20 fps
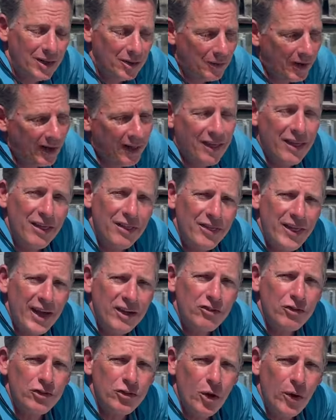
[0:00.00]
Well,
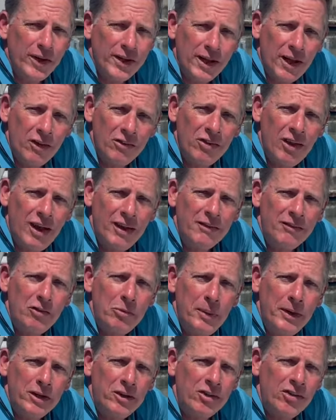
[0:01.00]
thanks for joining us at
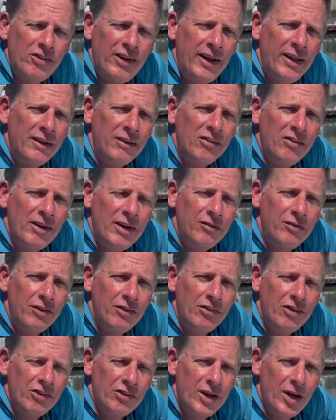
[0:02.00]
Spinnaker Sailing San
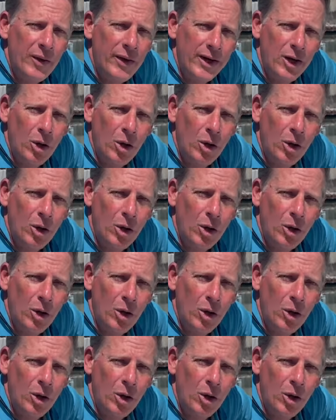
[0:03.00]
Francisco.